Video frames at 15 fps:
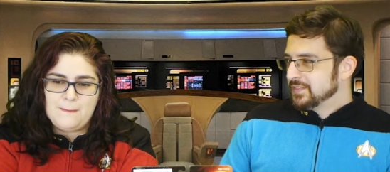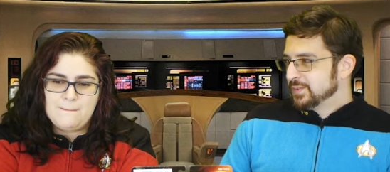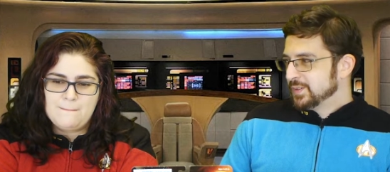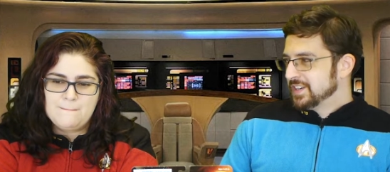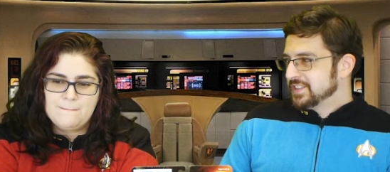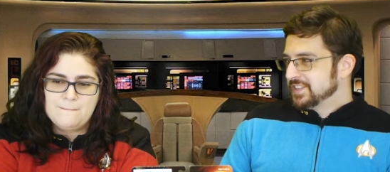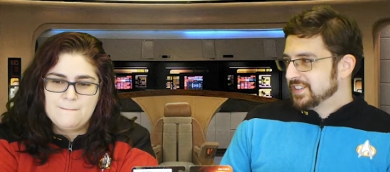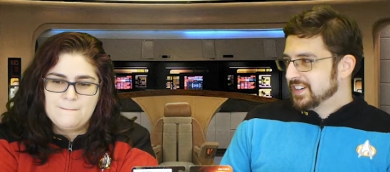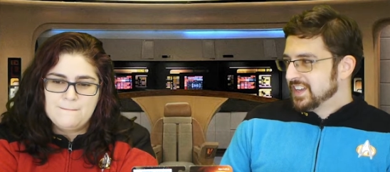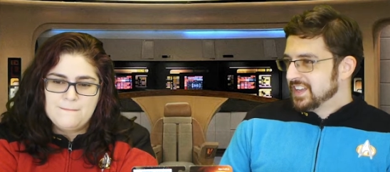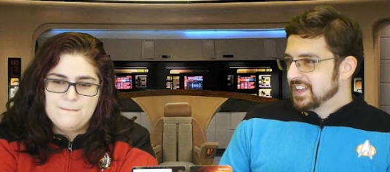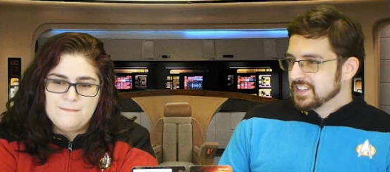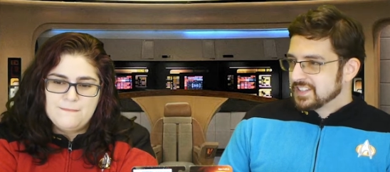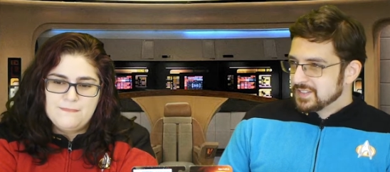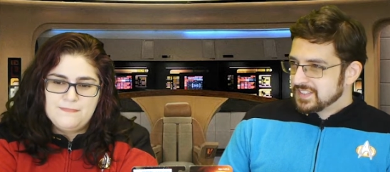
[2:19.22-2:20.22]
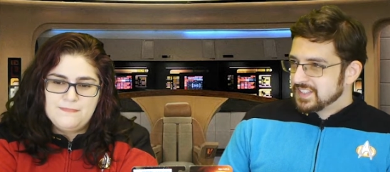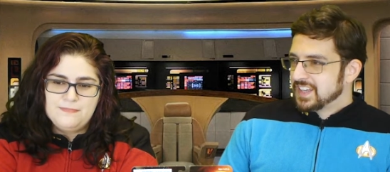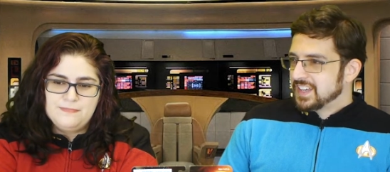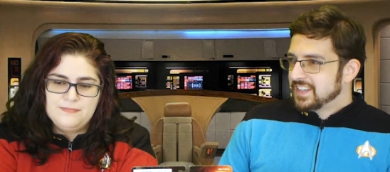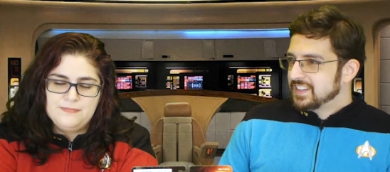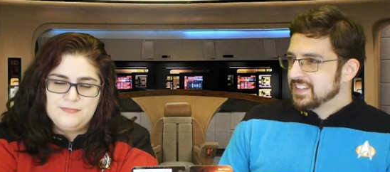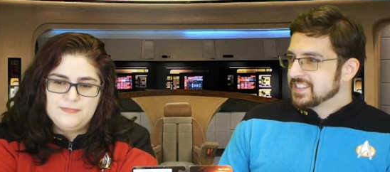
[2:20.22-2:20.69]
Speaker 1: of Voyager, so
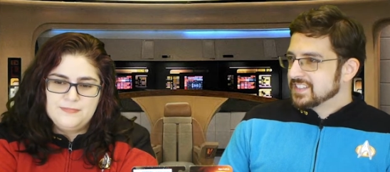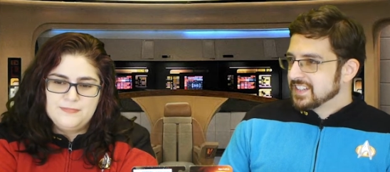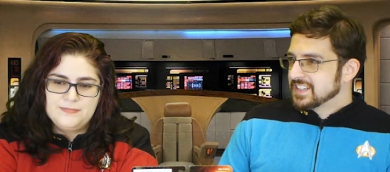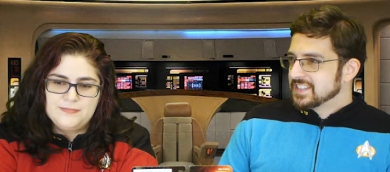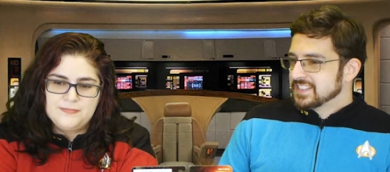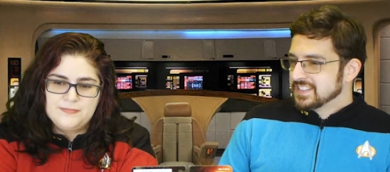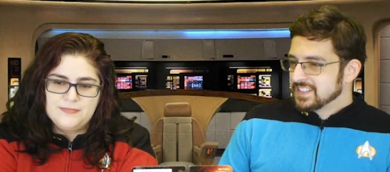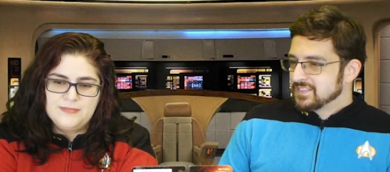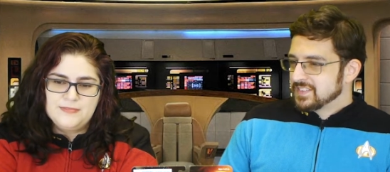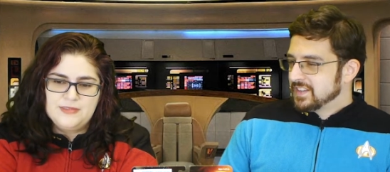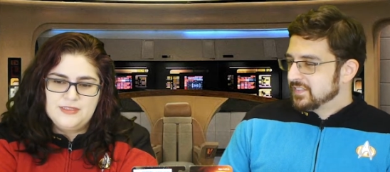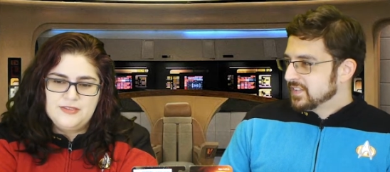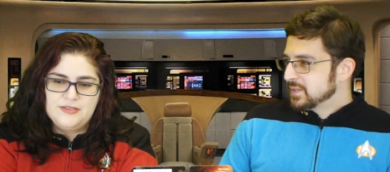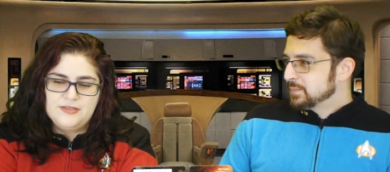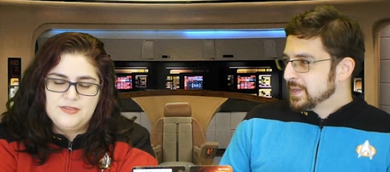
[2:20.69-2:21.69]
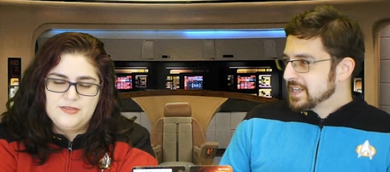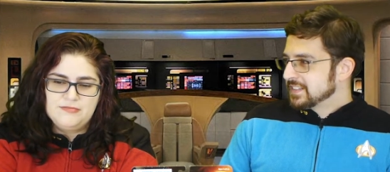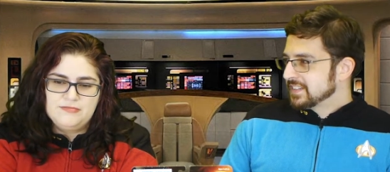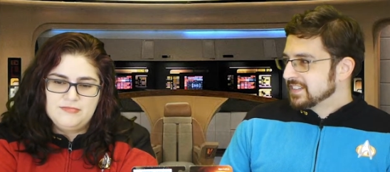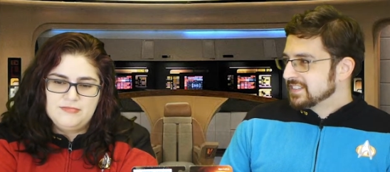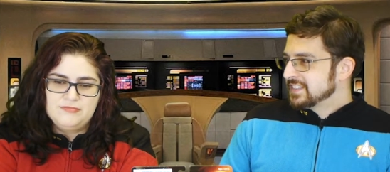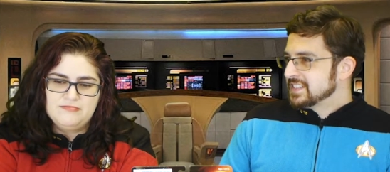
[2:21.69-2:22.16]
yeah, he is an ensign. If this was
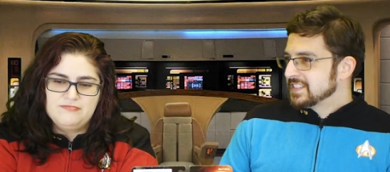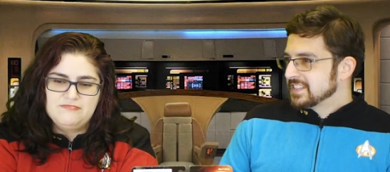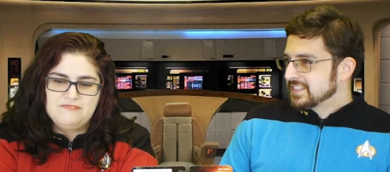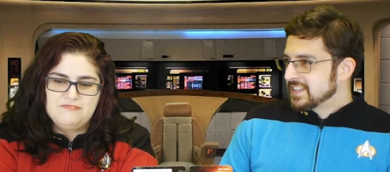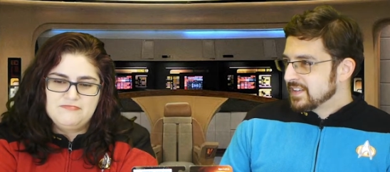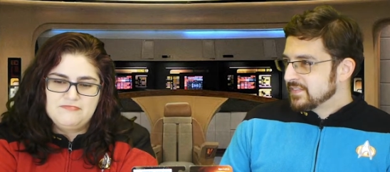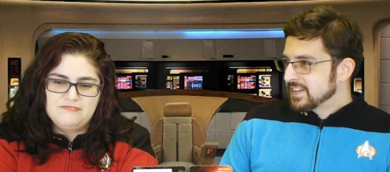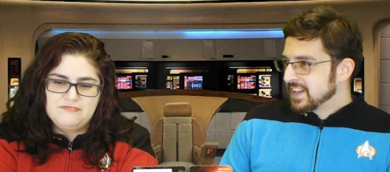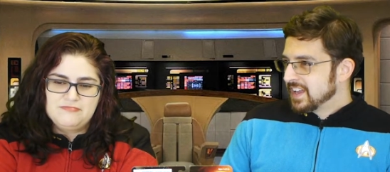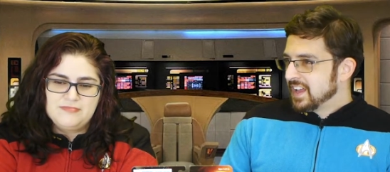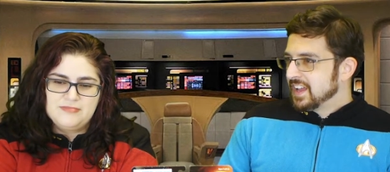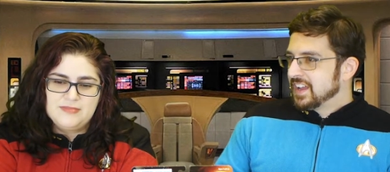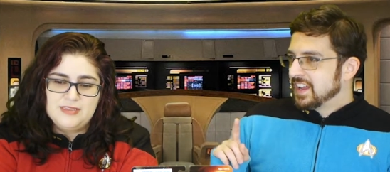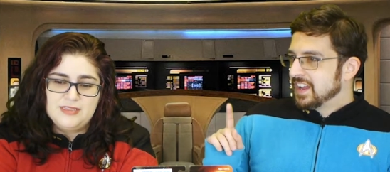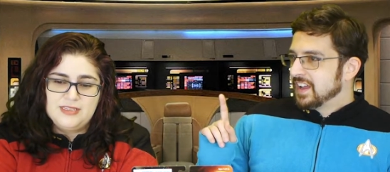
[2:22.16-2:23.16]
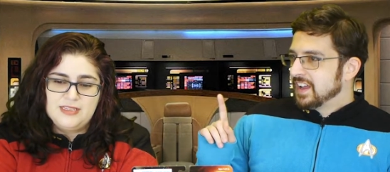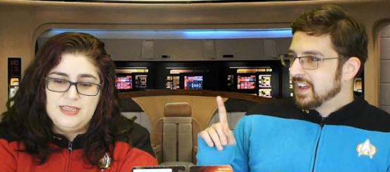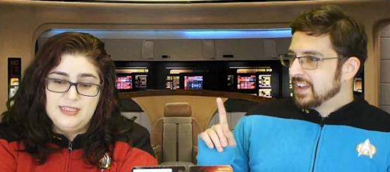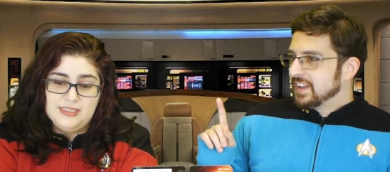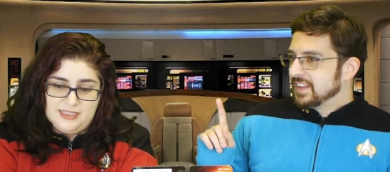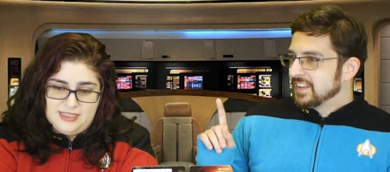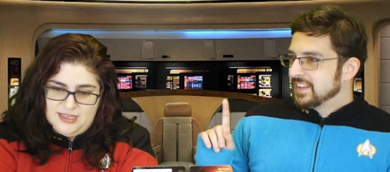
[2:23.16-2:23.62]
based on season seven,
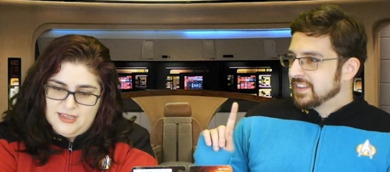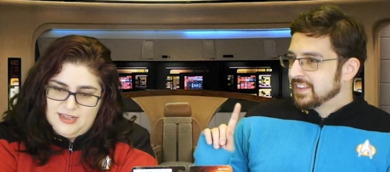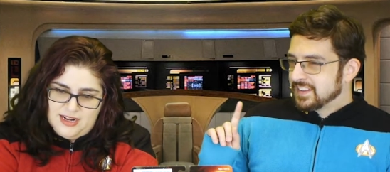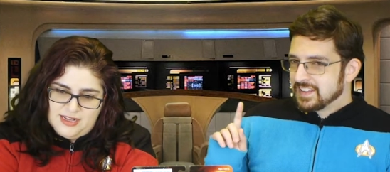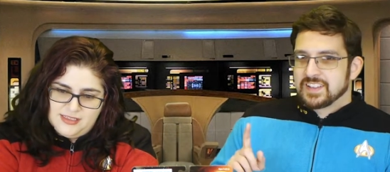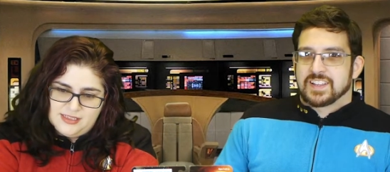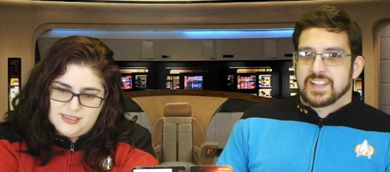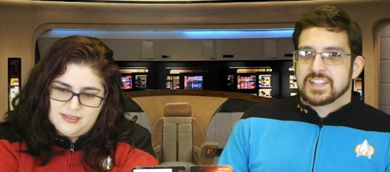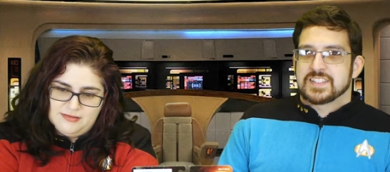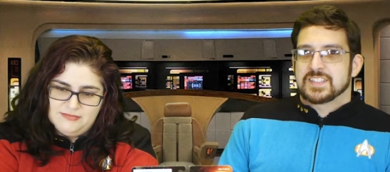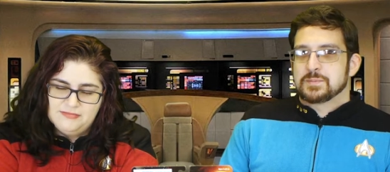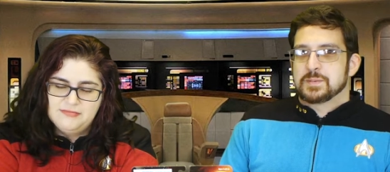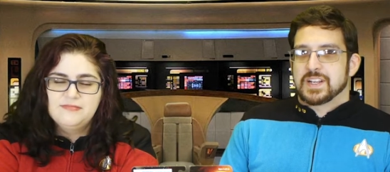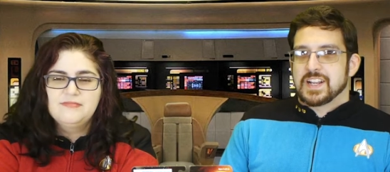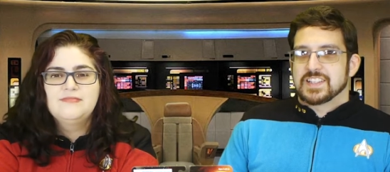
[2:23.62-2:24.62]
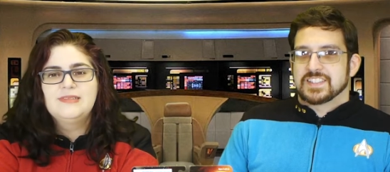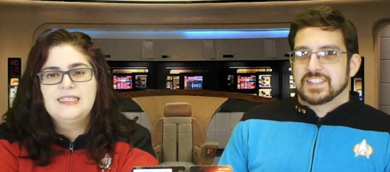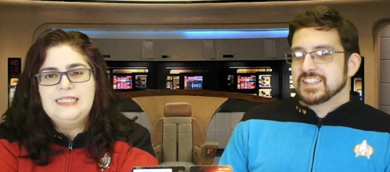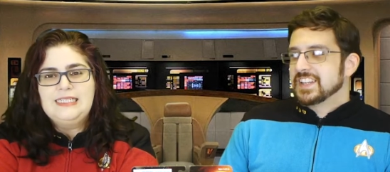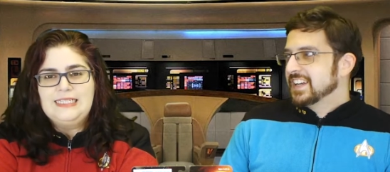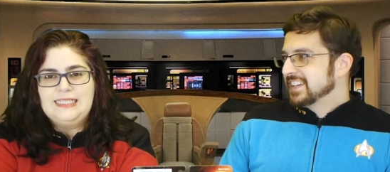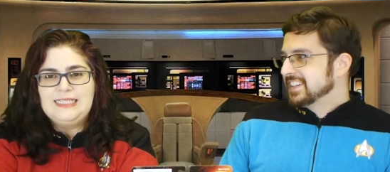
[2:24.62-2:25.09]
he's still an ensign. He'd still be an
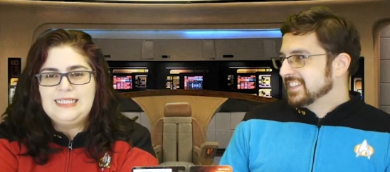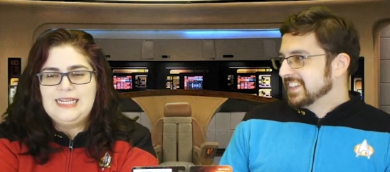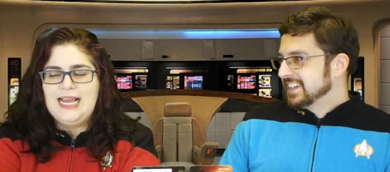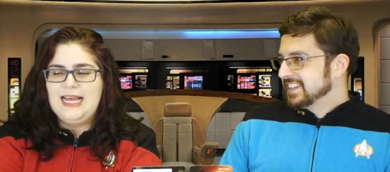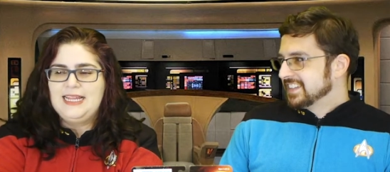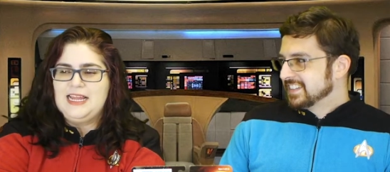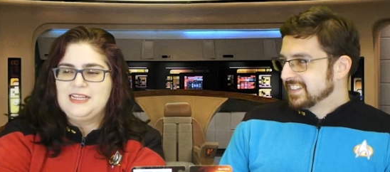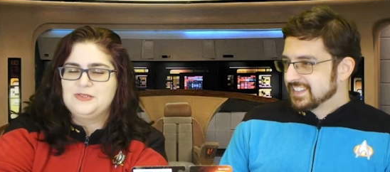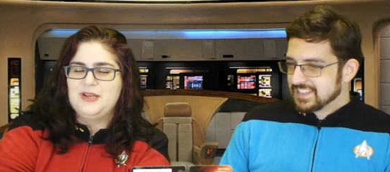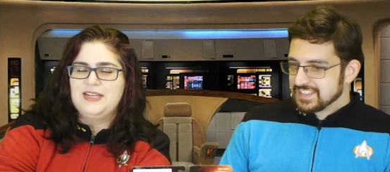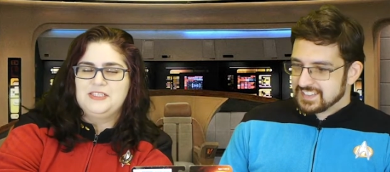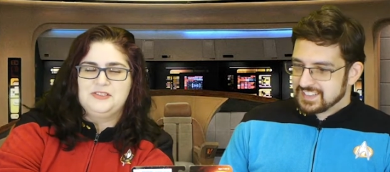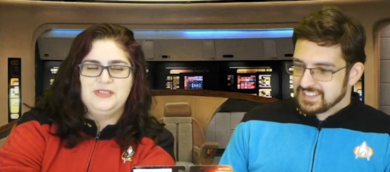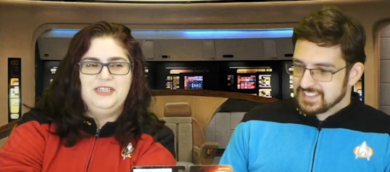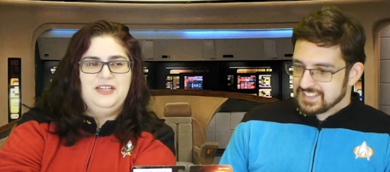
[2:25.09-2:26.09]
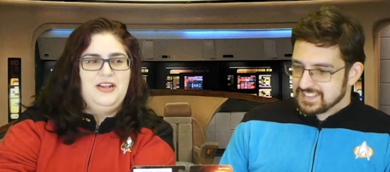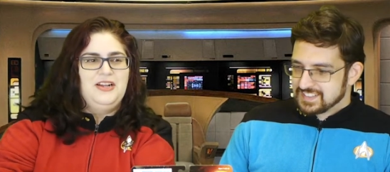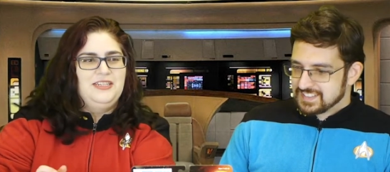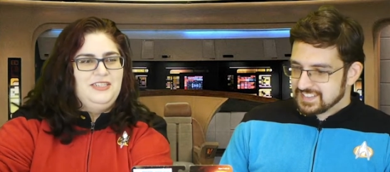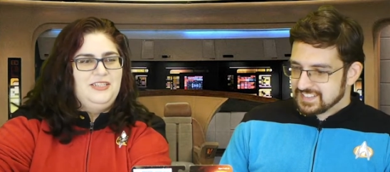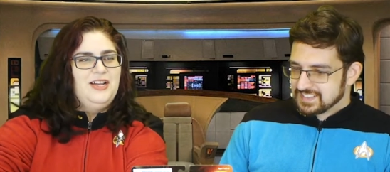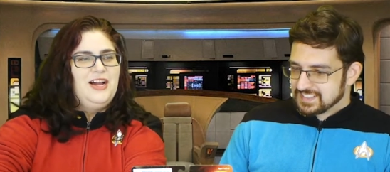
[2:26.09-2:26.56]
ensign, yeah.
Speaker 2: Yeah, yeah. that's why it's really
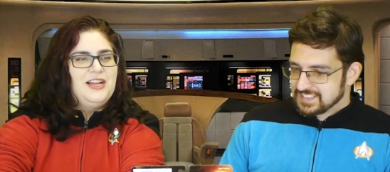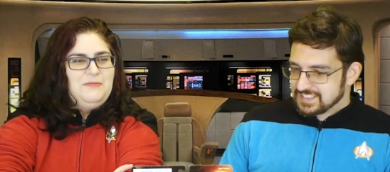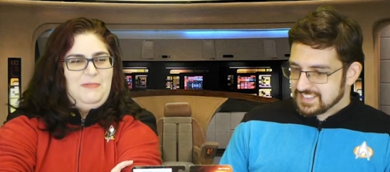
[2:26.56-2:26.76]
hard to talk